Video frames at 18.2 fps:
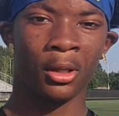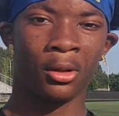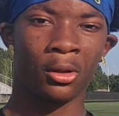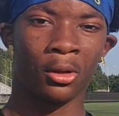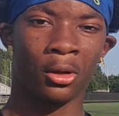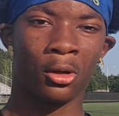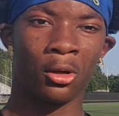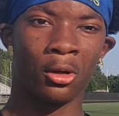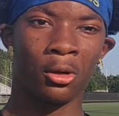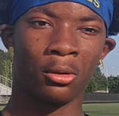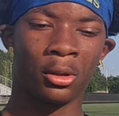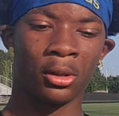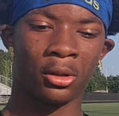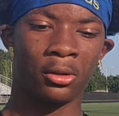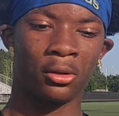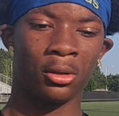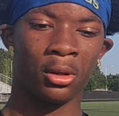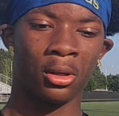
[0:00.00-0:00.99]
The goal
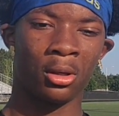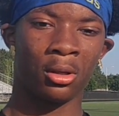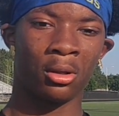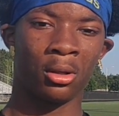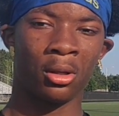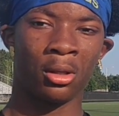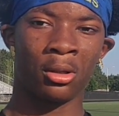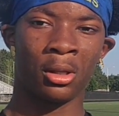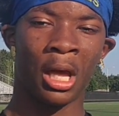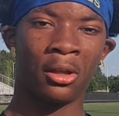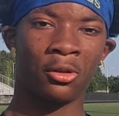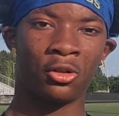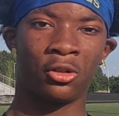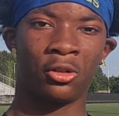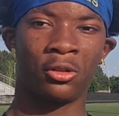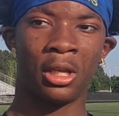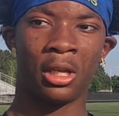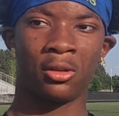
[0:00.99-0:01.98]
this year, not
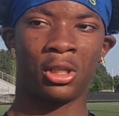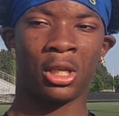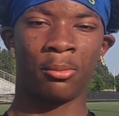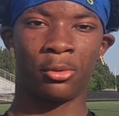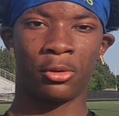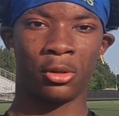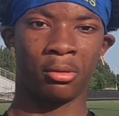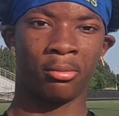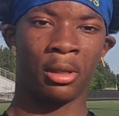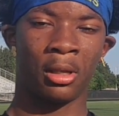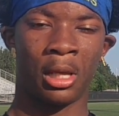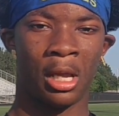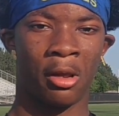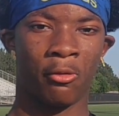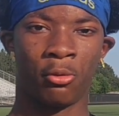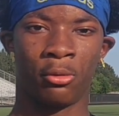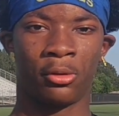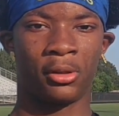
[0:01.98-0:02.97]
just state championship, but
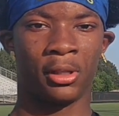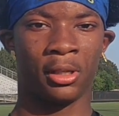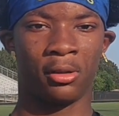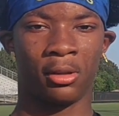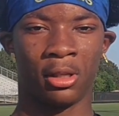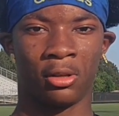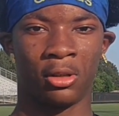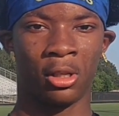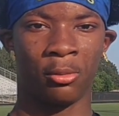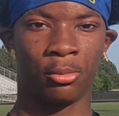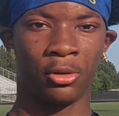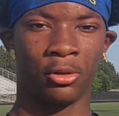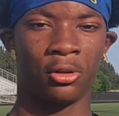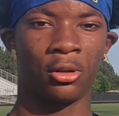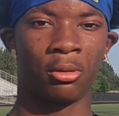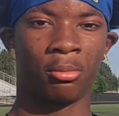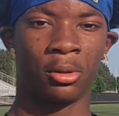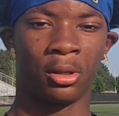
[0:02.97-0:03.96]
everyone says state
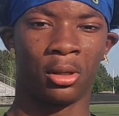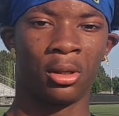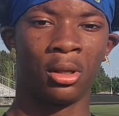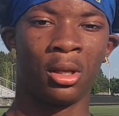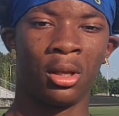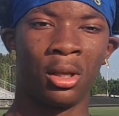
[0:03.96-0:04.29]
championship, but